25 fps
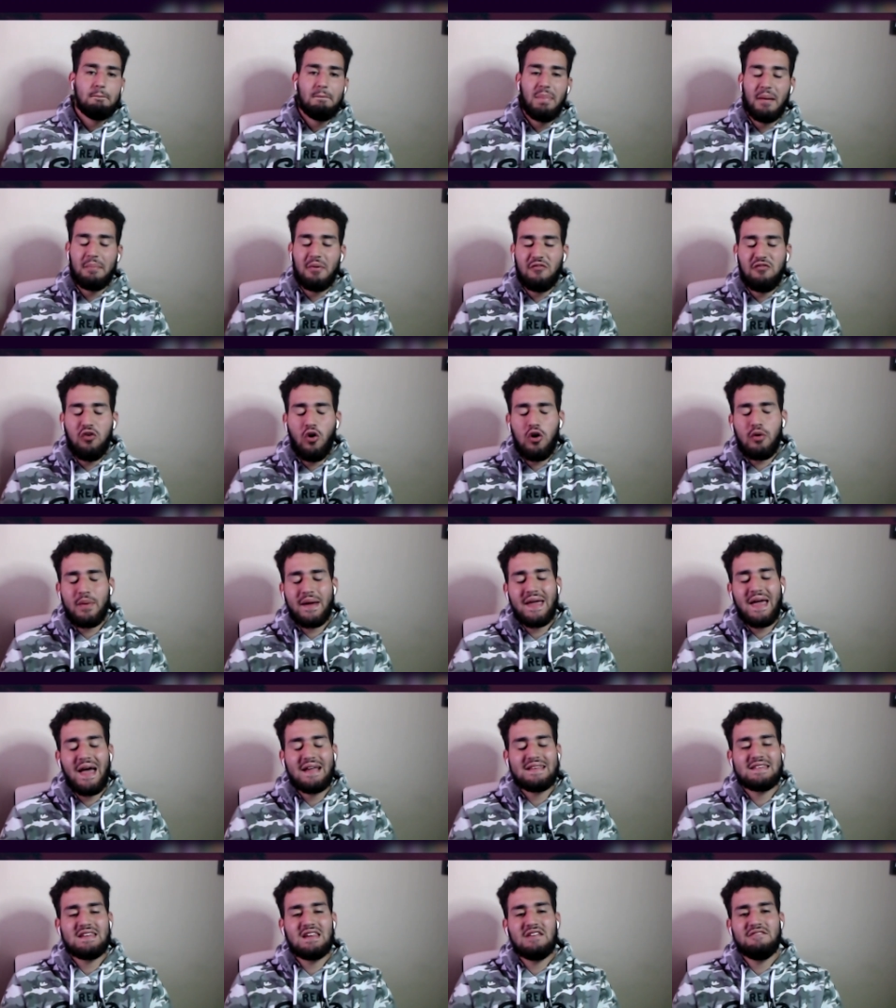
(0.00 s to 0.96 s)
But before we
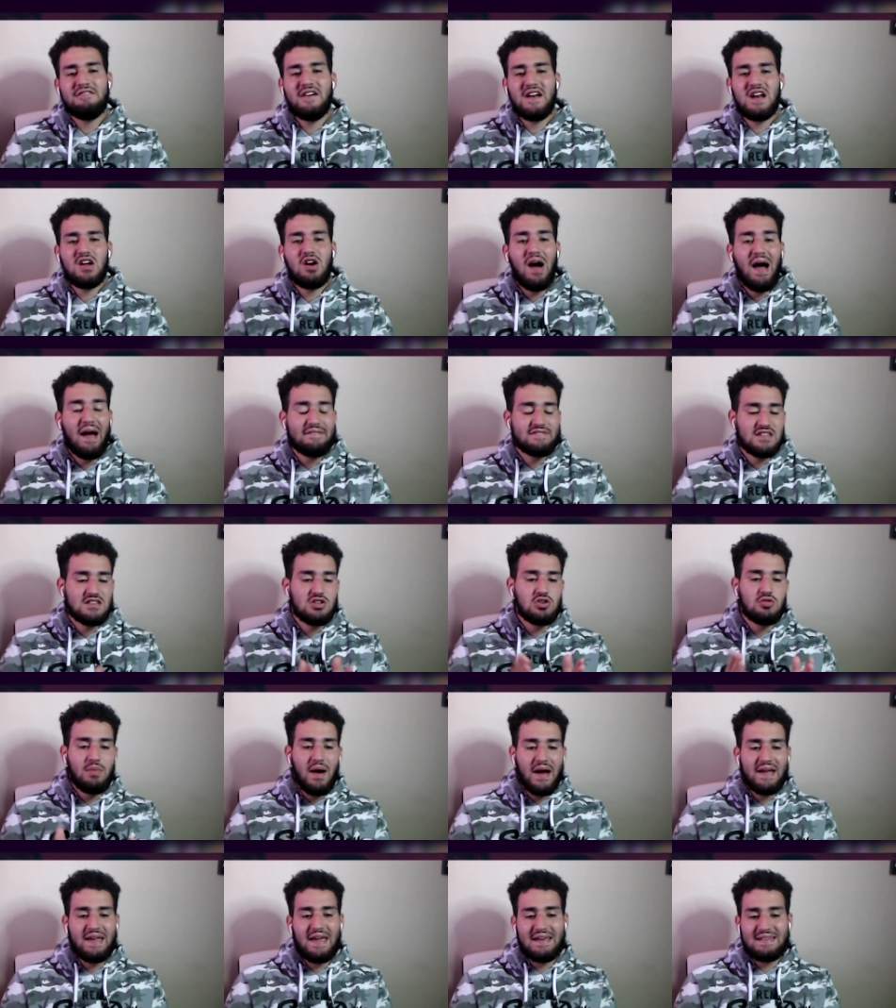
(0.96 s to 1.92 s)
get to the video, I have to do
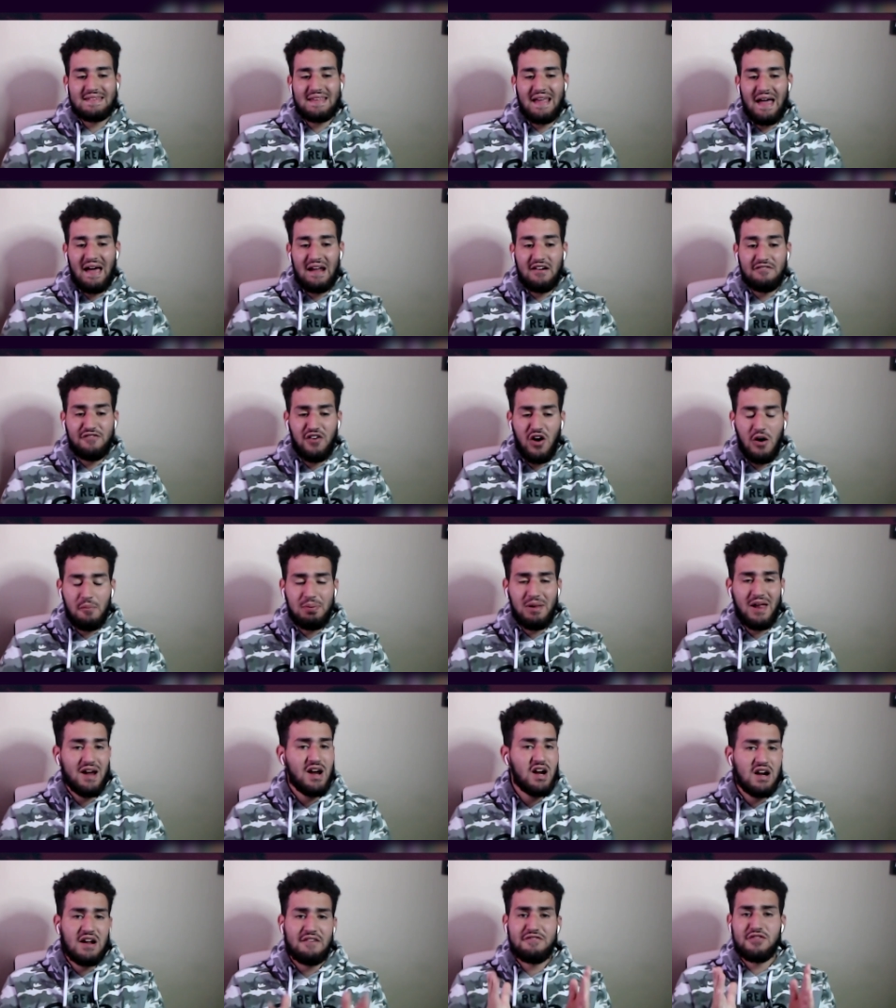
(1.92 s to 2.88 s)
my Guess That NFL
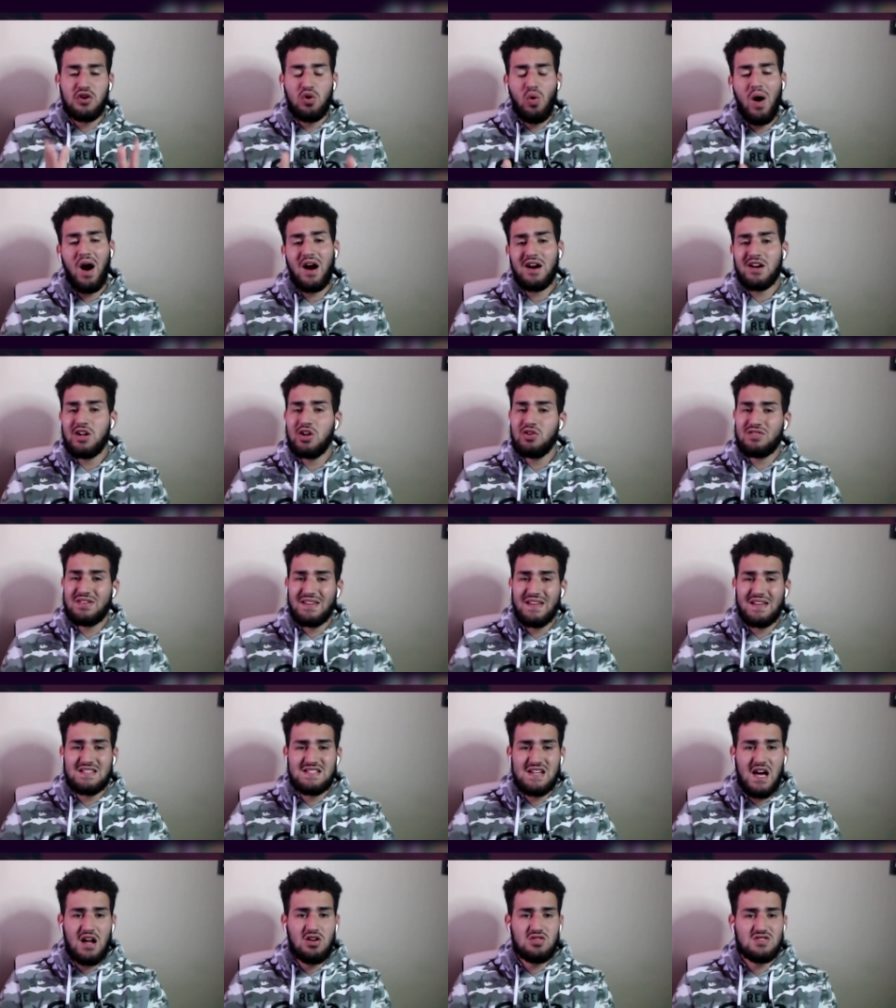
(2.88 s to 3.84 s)
player. And if you are new to the
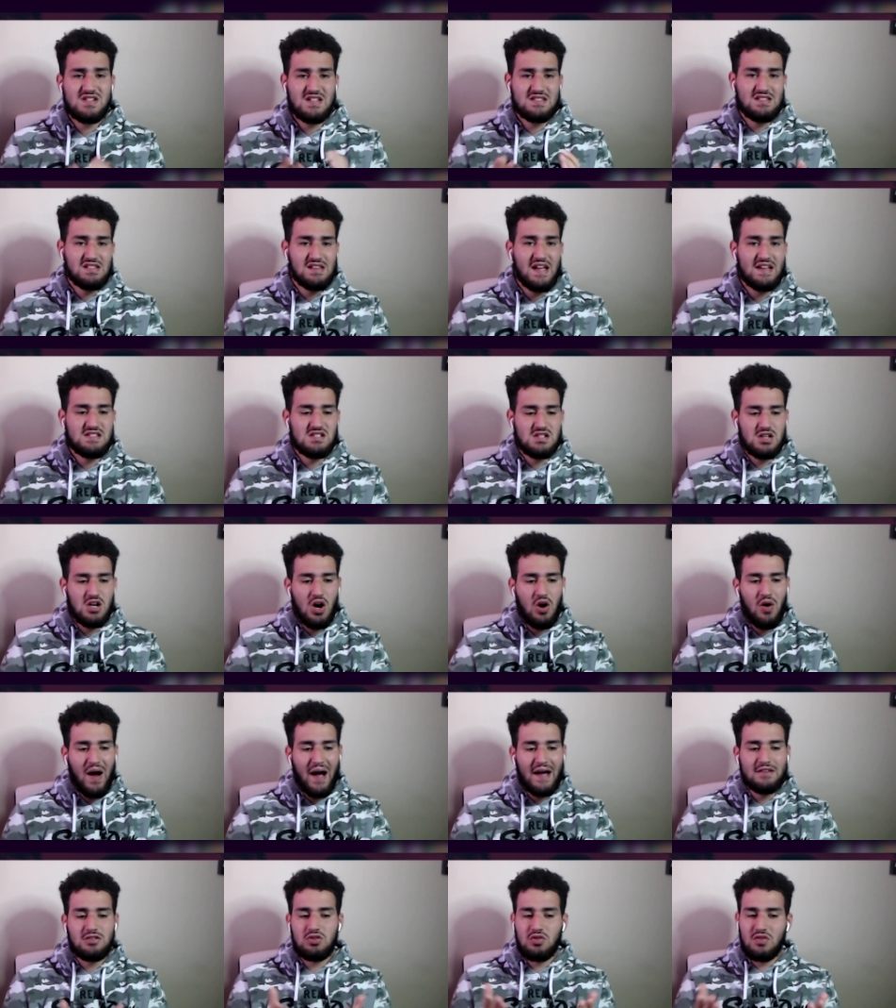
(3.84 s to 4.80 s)
channel, just to let you know,
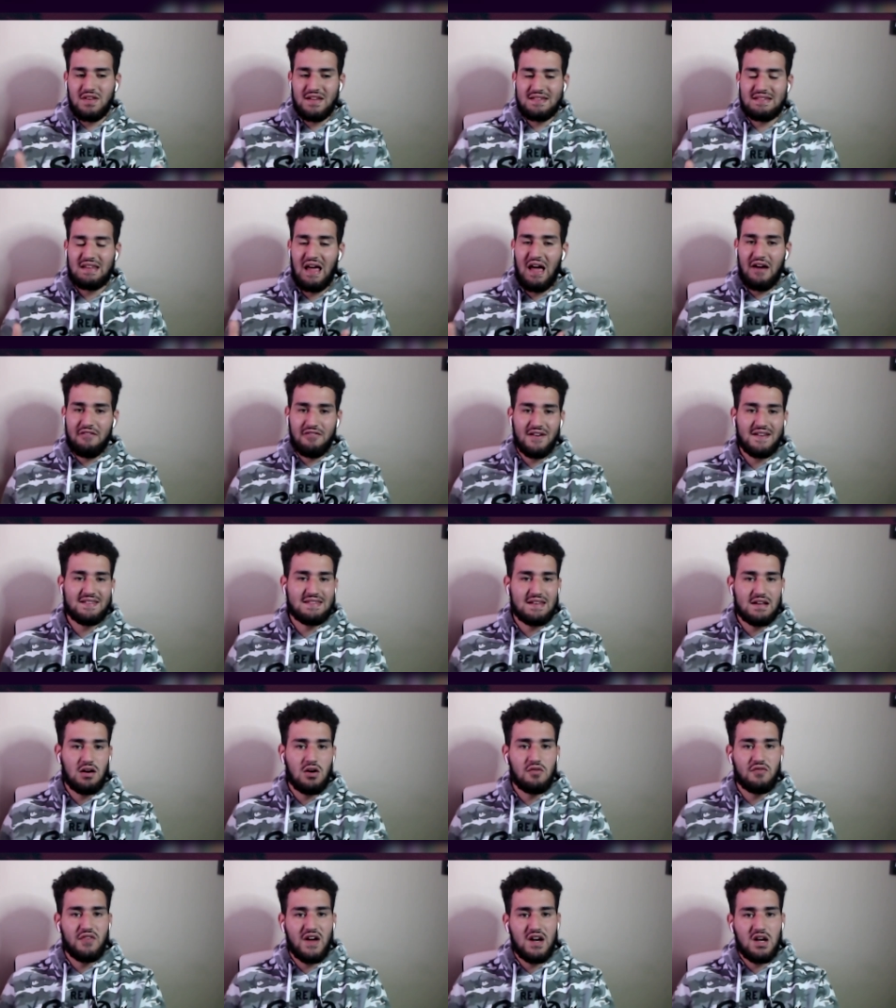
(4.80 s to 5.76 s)
I do this every
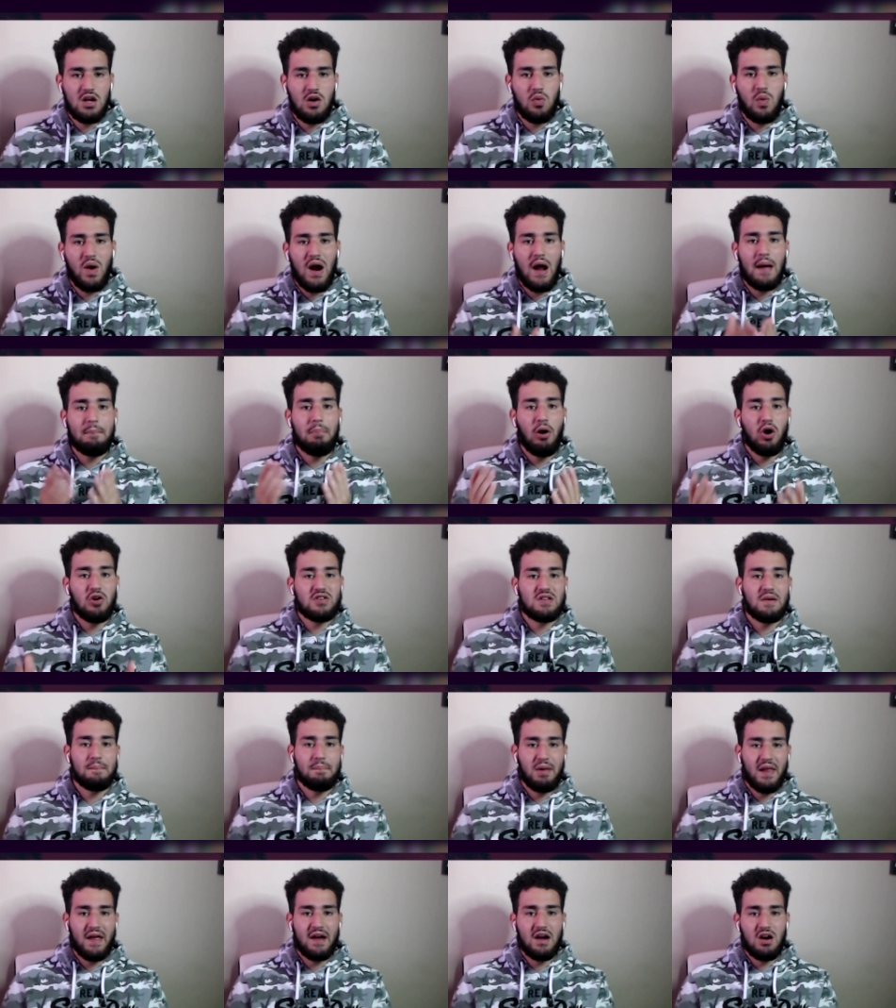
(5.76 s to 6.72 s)
single video where I post a
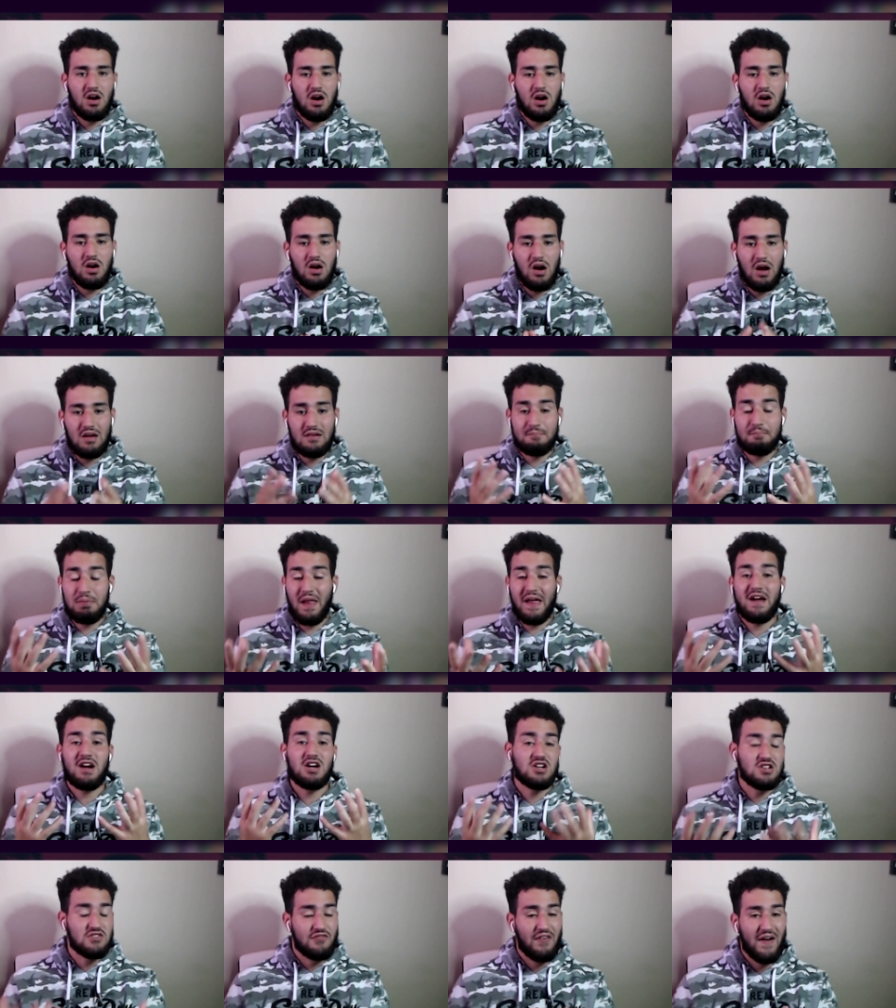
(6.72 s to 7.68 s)
player
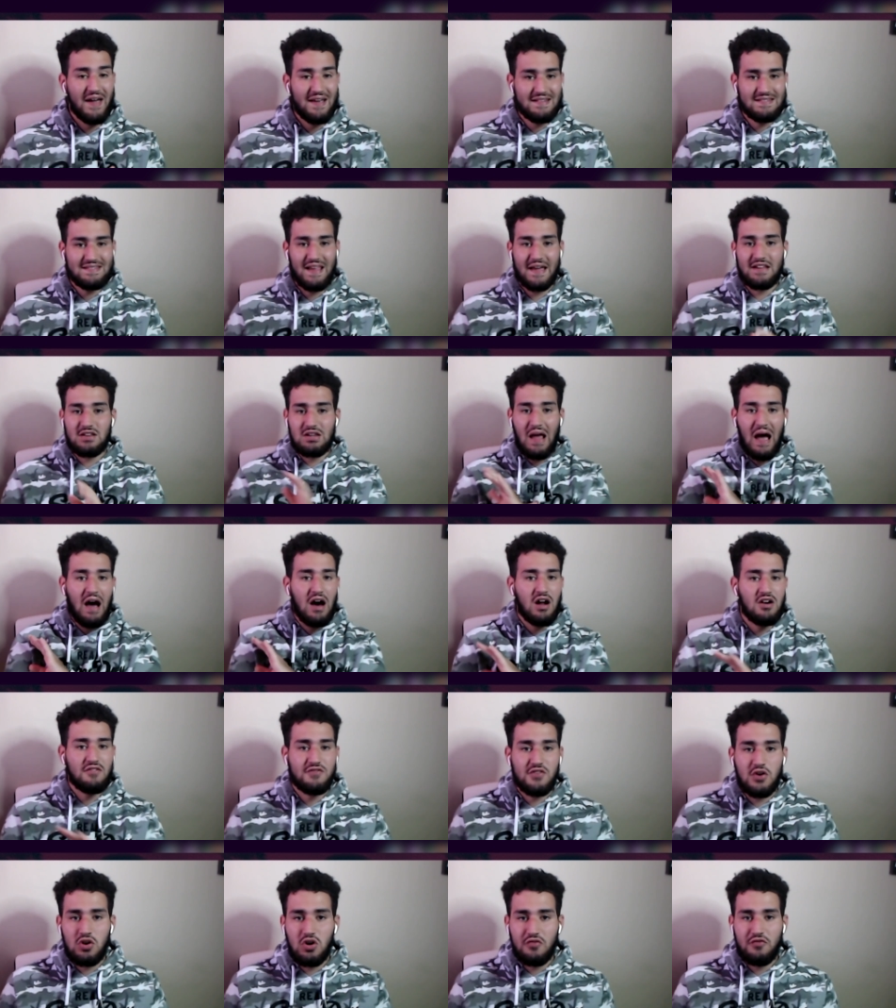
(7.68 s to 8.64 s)
player's face, like out
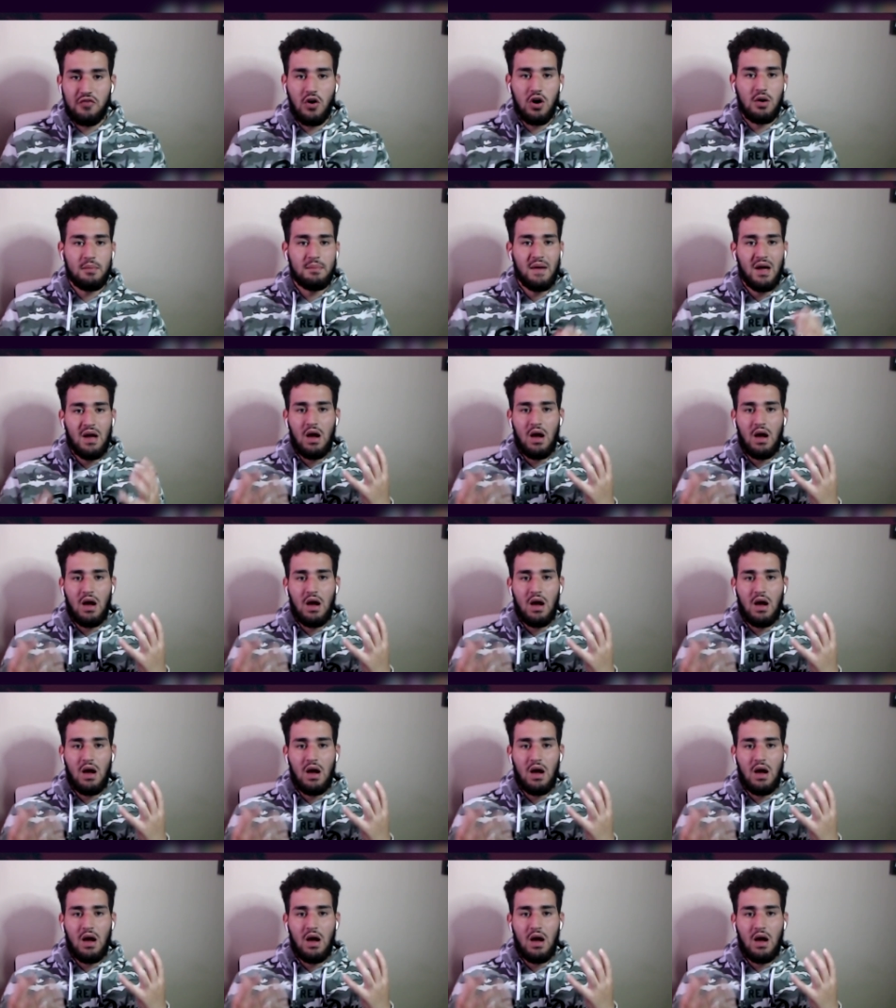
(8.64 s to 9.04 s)
of uniform.